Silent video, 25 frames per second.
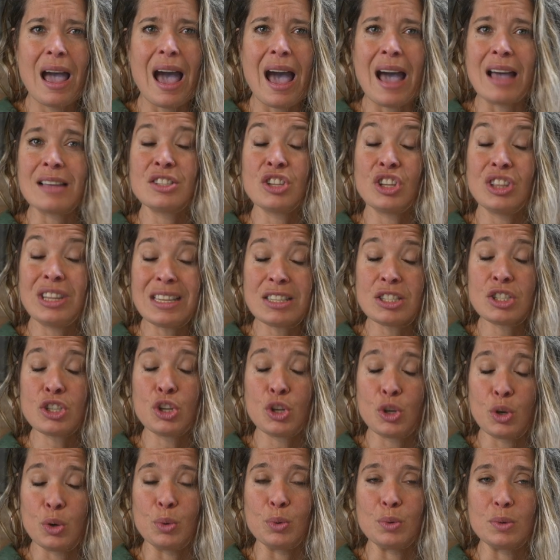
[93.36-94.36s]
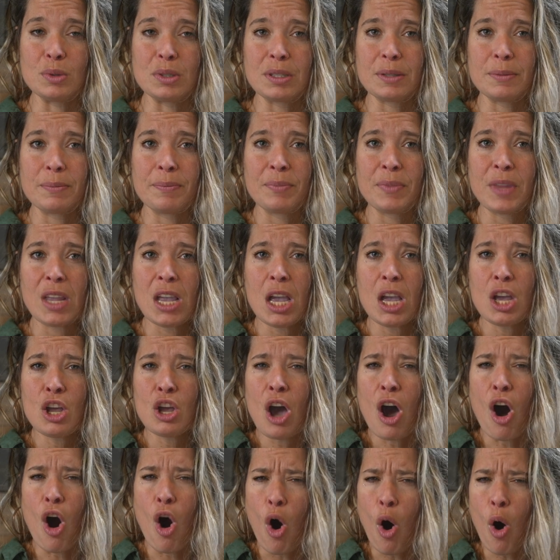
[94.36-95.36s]
as an excuse,
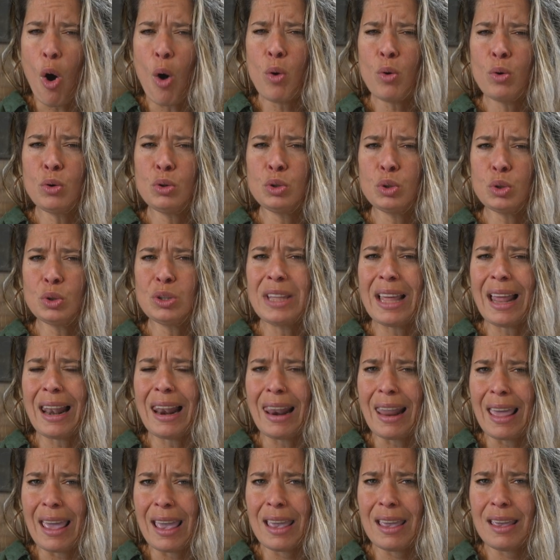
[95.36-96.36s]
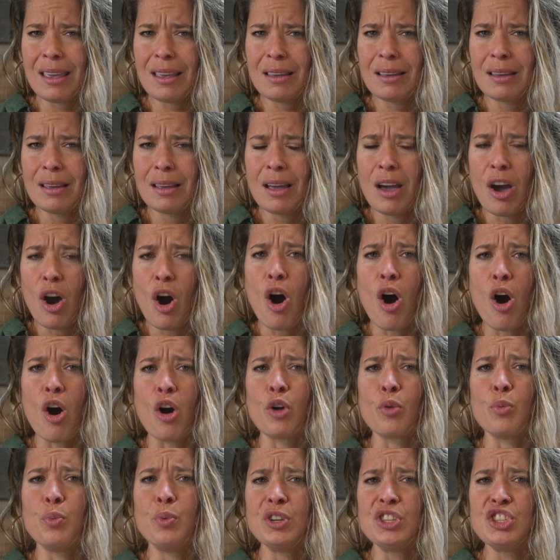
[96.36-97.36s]
all to delay
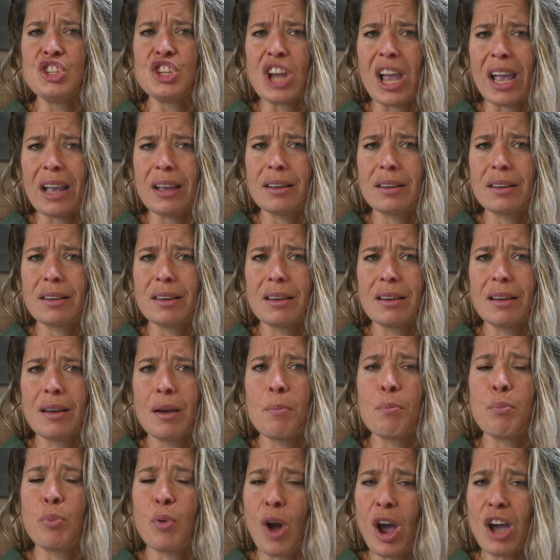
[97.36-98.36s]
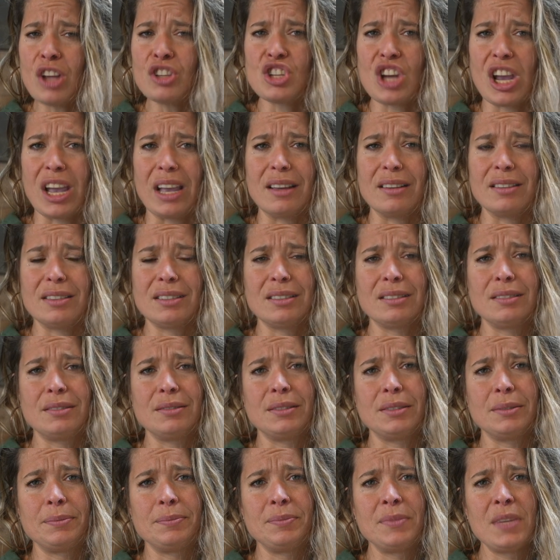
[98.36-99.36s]
or reject projects.
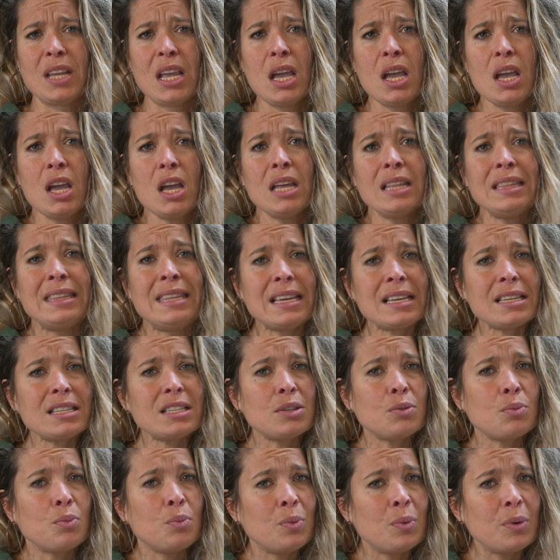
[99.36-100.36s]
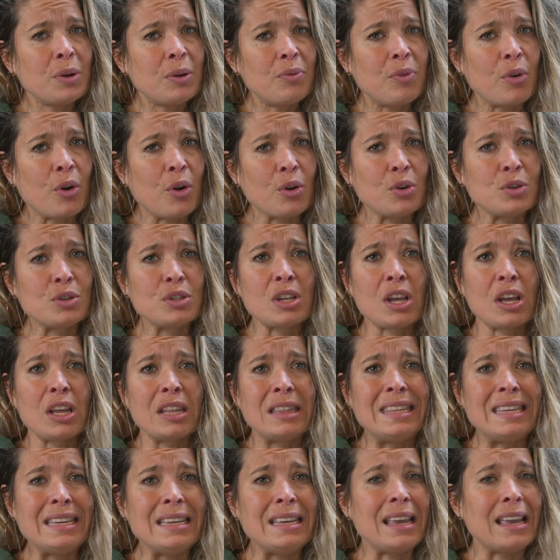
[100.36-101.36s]
This reverses
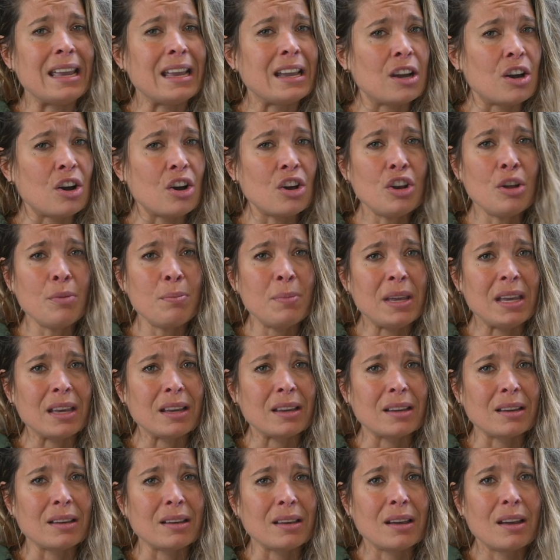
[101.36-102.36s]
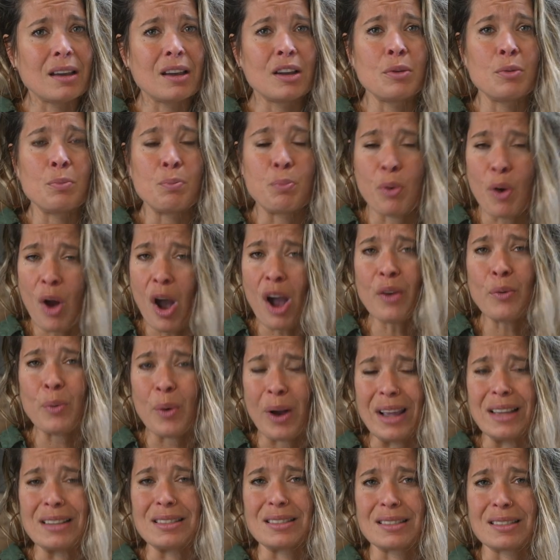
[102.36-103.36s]
the economic
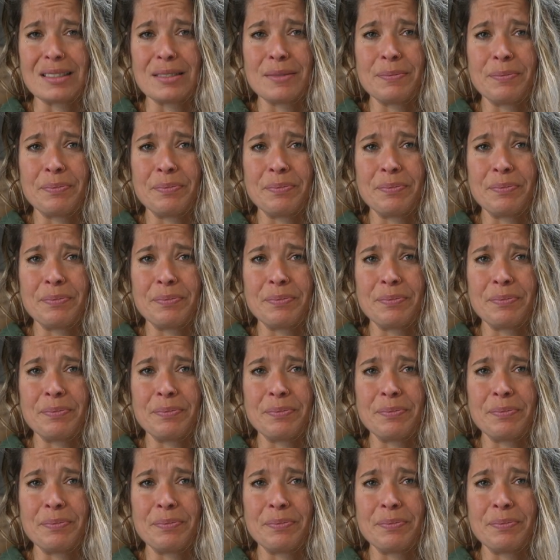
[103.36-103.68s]
progress.